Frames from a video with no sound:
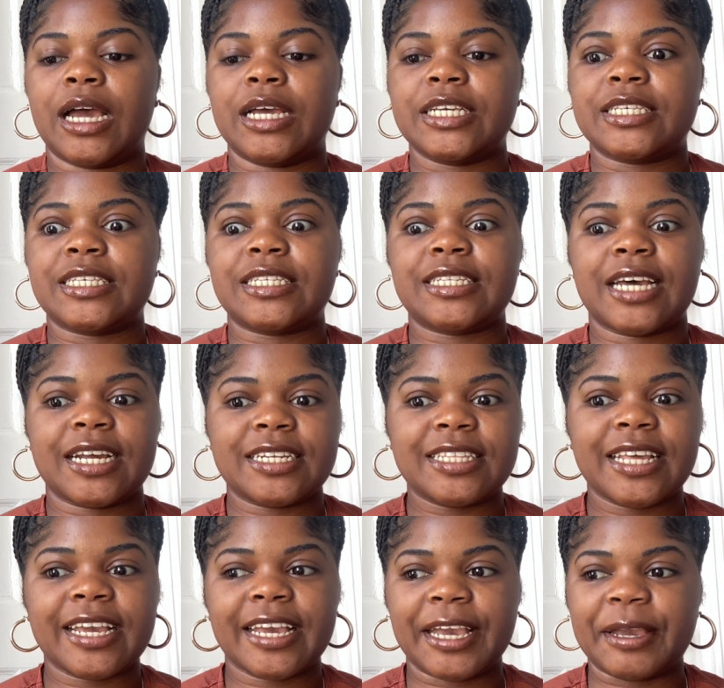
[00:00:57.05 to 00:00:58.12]
start
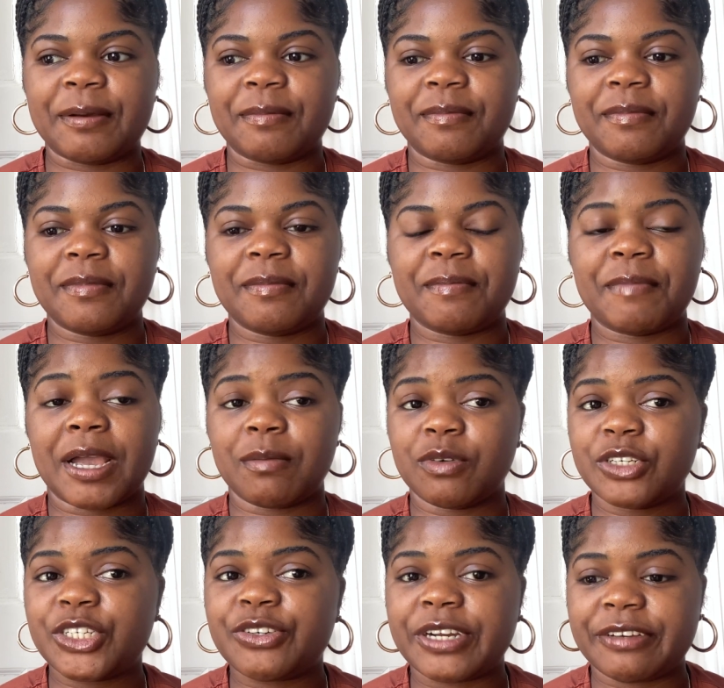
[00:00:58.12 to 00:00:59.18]
the game.
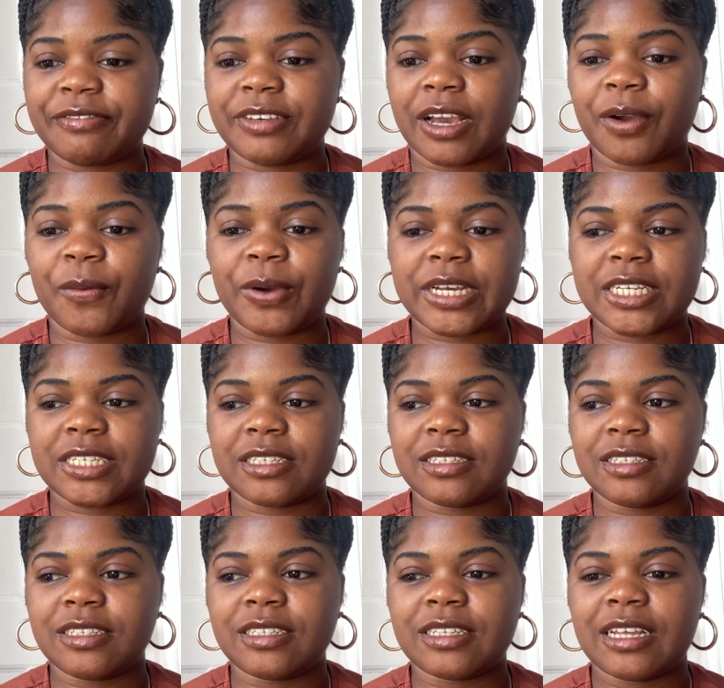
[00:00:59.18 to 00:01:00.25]
Bible trivia
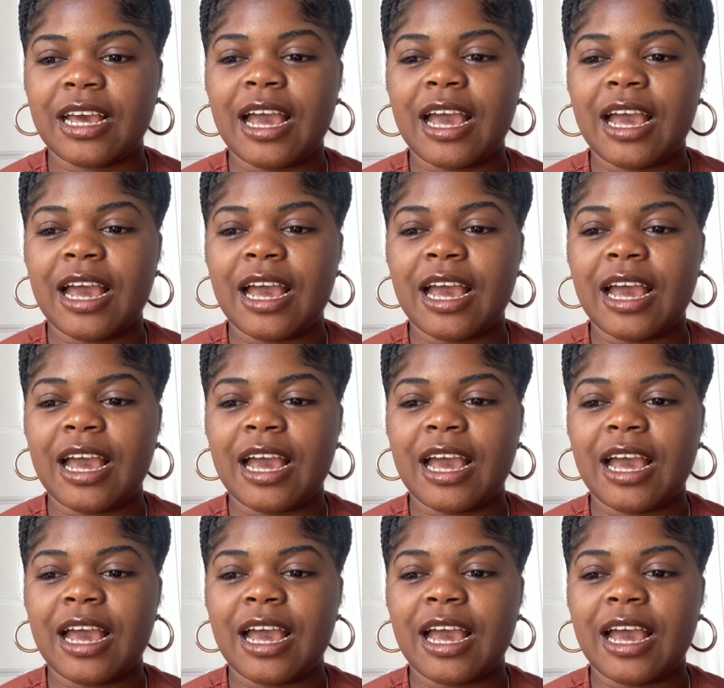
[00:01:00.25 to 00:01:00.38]
questions.